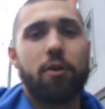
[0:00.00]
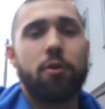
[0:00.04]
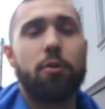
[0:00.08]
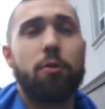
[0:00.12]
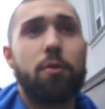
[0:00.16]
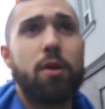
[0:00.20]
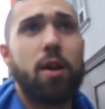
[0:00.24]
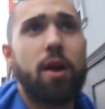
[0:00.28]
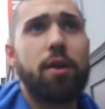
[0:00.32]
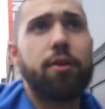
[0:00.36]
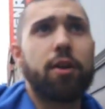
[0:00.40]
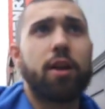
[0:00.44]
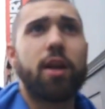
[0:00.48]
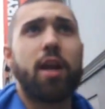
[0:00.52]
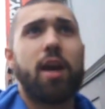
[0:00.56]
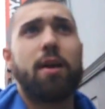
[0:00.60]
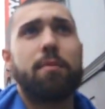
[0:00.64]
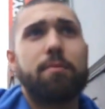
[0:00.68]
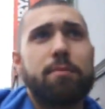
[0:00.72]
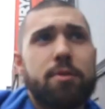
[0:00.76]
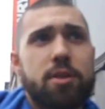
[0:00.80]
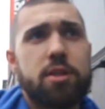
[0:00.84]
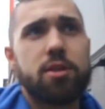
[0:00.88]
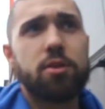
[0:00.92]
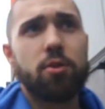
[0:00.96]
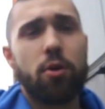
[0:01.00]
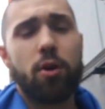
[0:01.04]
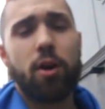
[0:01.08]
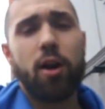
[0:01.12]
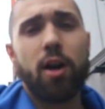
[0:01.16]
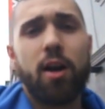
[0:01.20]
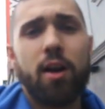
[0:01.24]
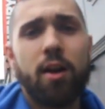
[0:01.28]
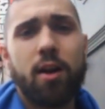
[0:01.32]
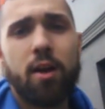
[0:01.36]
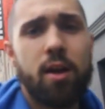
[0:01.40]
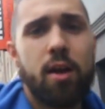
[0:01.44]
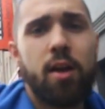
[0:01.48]
go to another camera store
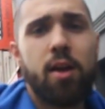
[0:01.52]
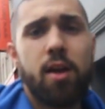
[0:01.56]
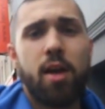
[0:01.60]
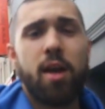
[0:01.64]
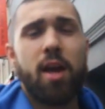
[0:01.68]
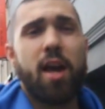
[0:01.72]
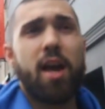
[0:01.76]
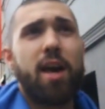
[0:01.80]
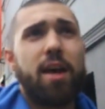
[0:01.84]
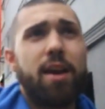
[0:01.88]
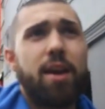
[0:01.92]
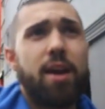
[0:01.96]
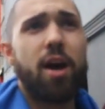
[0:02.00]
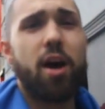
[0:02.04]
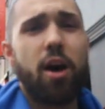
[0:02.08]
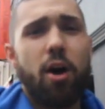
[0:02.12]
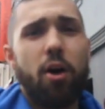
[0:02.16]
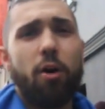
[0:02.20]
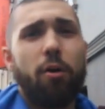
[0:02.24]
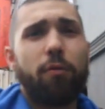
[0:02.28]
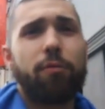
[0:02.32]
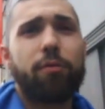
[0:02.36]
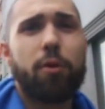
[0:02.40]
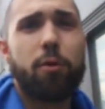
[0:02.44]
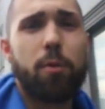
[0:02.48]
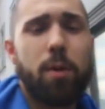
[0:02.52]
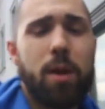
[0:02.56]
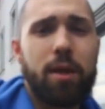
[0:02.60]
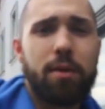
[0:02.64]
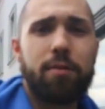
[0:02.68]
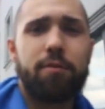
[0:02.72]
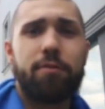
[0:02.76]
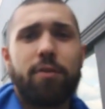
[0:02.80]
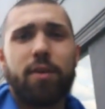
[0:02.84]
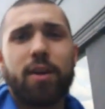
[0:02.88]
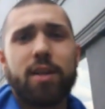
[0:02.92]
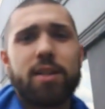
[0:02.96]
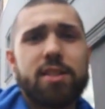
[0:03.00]
and hopefully we
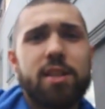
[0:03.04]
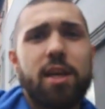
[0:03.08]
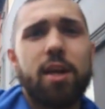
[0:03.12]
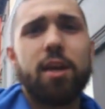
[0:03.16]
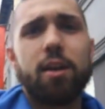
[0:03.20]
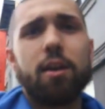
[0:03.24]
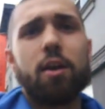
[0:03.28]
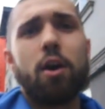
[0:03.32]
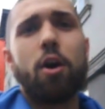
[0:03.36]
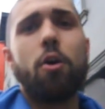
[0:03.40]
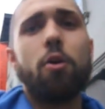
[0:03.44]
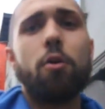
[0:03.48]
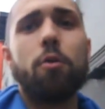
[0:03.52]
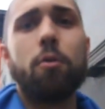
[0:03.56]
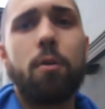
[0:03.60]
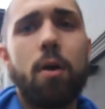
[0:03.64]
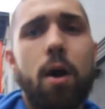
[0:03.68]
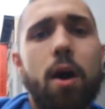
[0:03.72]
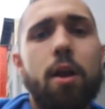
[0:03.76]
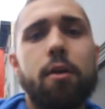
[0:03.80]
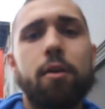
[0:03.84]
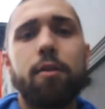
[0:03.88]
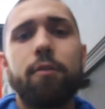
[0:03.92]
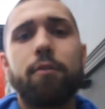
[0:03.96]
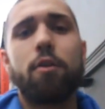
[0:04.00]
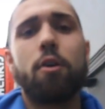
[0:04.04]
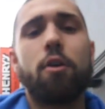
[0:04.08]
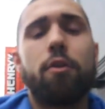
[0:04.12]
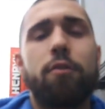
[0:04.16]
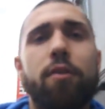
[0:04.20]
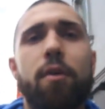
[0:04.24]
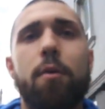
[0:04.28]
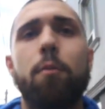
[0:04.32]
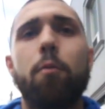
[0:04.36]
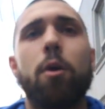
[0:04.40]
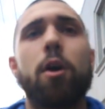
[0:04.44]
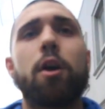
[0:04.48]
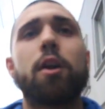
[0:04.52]
can fix it. Oh, I don't even know if
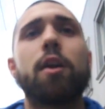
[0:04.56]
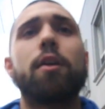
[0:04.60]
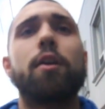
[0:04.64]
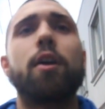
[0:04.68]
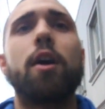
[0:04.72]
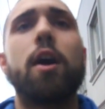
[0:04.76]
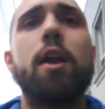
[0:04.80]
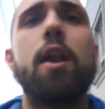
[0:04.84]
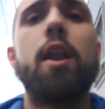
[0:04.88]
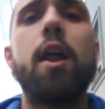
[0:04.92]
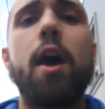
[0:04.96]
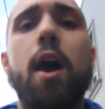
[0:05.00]
I'm working right